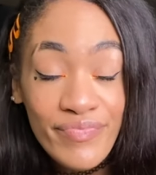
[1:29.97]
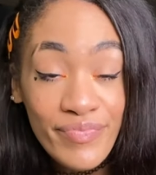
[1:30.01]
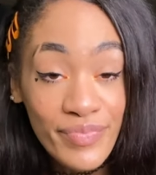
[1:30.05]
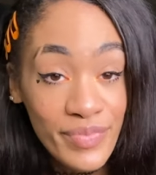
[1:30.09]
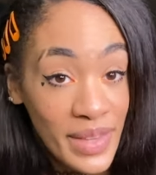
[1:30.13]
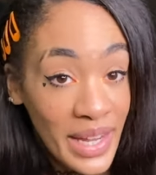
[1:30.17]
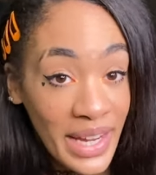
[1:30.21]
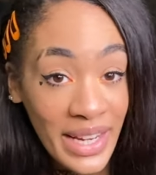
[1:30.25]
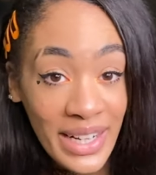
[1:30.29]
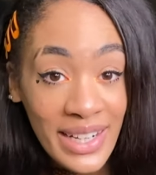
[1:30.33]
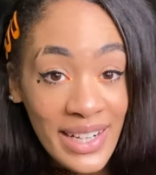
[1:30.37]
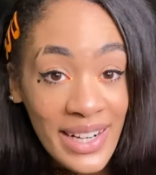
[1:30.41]

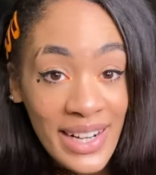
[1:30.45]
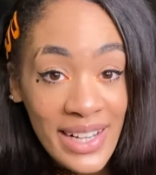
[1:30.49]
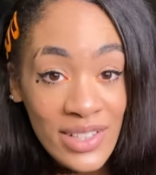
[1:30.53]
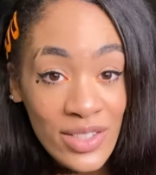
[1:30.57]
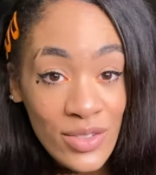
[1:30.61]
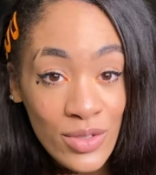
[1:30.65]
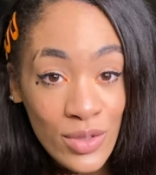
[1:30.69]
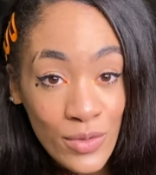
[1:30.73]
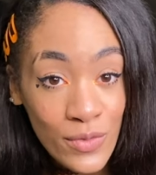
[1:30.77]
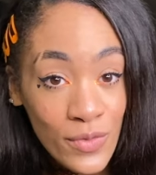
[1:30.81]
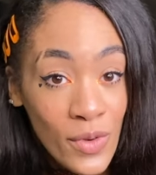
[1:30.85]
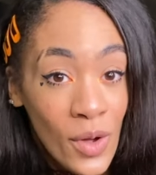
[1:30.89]
They didn't answer
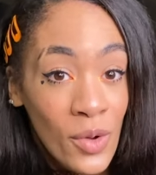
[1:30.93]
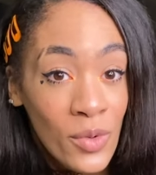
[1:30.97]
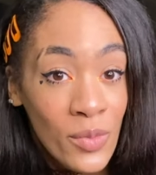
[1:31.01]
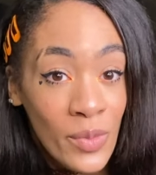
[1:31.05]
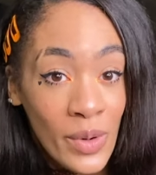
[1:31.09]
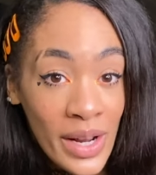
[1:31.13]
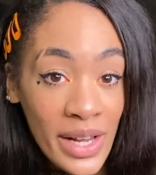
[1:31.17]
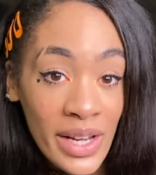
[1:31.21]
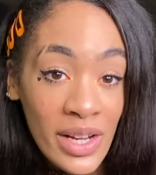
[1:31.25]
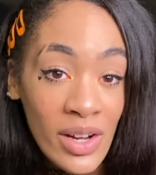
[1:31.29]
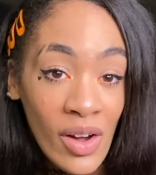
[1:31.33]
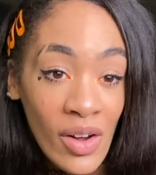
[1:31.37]
the phone when
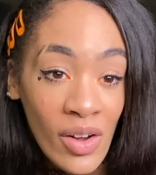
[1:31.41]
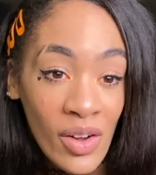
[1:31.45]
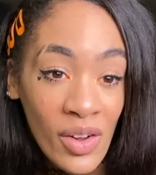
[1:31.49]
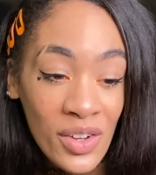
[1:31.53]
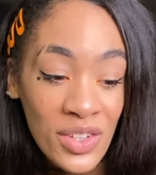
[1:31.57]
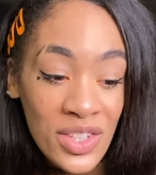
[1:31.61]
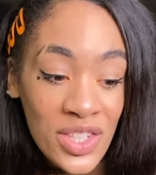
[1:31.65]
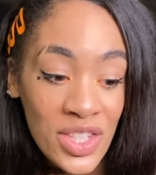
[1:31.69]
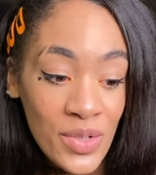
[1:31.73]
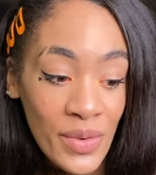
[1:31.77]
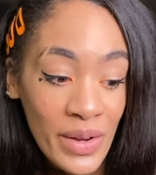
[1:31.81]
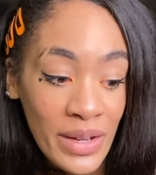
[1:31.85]
I
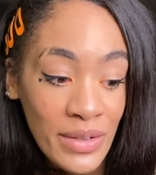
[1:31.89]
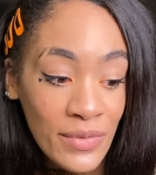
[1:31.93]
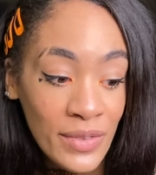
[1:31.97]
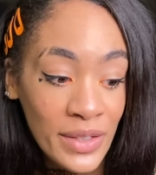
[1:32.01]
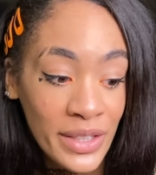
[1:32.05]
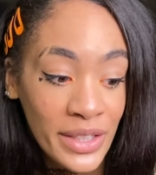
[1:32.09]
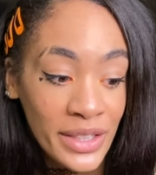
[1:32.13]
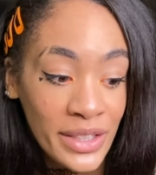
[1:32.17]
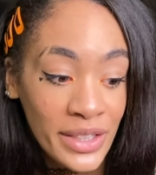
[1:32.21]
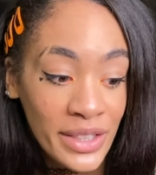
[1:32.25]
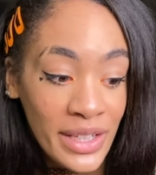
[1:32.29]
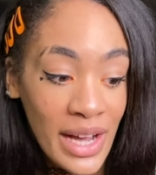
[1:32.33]
called, so I
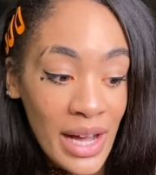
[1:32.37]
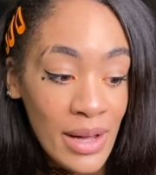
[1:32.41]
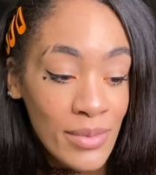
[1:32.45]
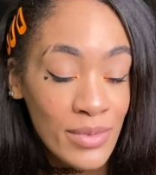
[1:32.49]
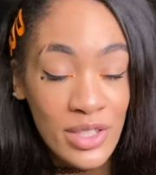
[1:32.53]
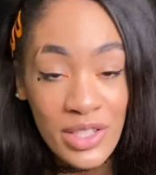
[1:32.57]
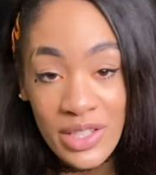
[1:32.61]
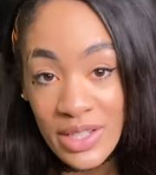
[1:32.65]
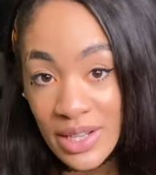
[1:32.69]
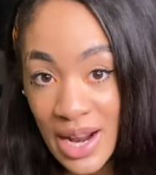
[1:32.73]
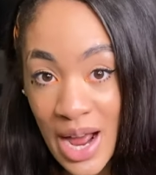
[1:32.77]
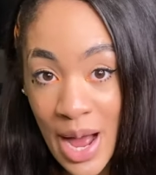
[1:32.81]
figured I'm
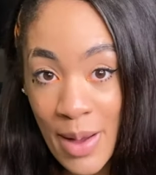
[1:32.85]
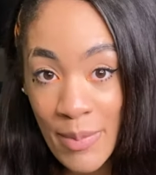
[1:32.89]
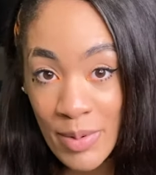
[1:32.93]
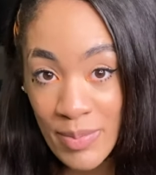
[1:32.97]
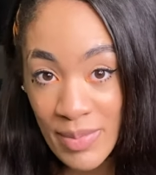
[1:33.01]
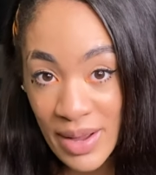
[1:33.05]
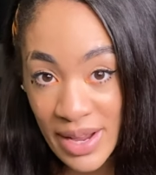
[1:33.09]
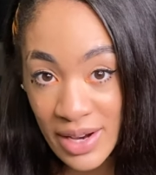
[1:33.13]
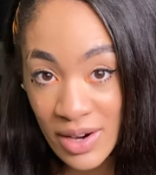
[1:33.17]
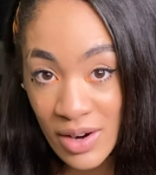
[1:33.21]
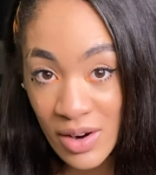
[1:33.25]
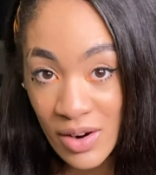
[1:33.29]
just gonna hop in
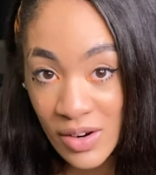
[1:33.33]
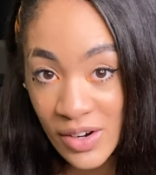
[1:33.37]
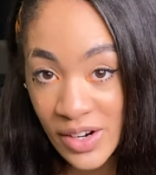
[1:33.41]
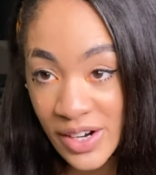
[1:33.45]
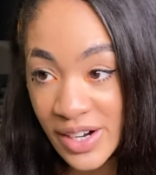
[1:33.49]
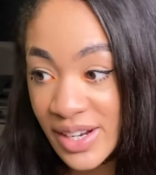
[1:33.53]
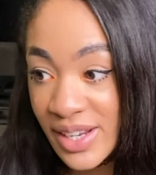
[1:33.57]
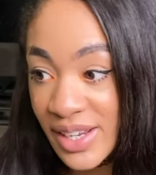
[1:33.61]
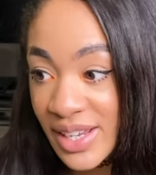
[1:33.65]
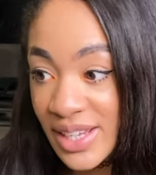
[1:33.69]
my car.